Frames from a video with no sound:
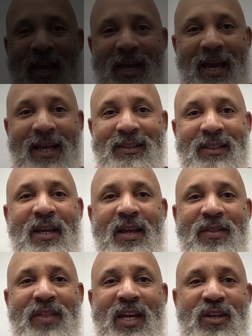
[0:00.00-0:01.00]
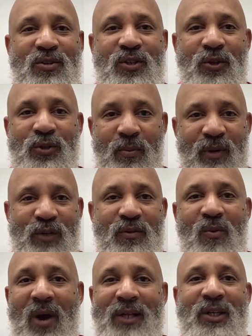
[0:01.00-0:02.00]
Hey, guys. Thank you so, so much
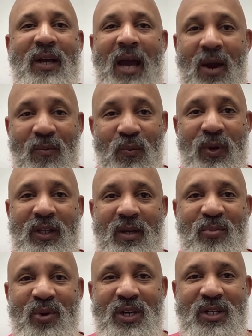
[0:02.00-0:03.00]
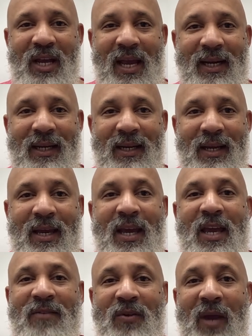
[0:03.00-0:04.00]
for watching. I really appreciate it.
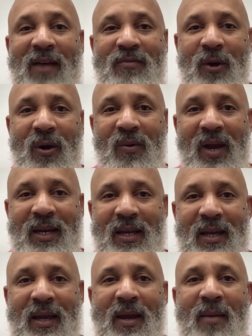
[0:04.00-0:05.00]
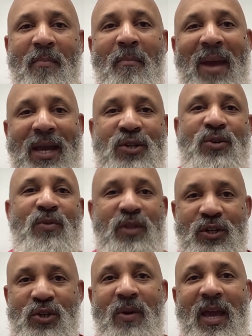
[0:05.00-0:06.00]
If you haven't already, make sure
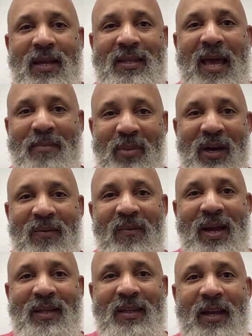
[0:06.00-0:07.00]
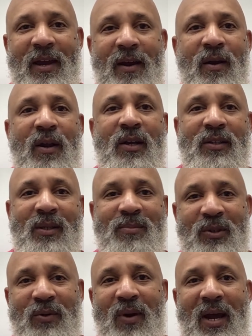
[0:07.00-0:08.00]
that you hit that button right there.
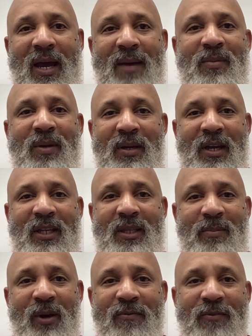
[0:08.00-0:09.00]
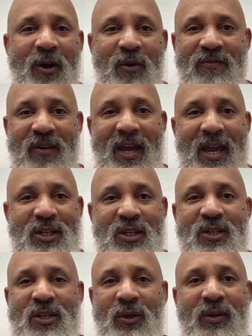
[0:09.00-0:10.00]
Subscribe. Hit the bell for
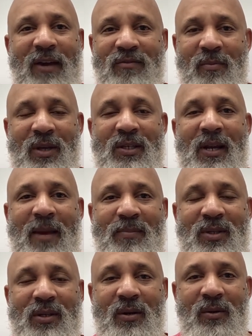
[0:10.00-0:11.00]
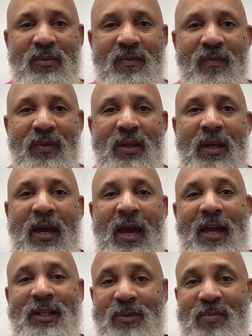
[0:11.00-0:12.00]
notifications. You'll never miss an episode.
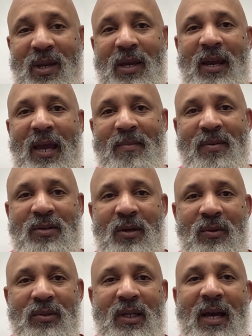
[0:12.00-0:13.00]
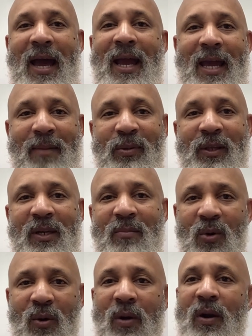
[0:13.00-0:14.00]
And speaking of episodes, I got plenty
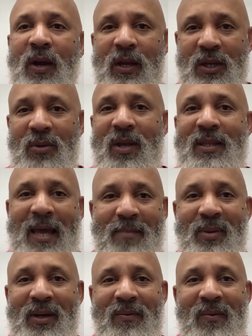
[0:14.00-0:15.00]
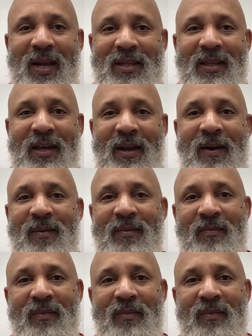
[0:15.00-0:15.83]
more. You hit that button right there.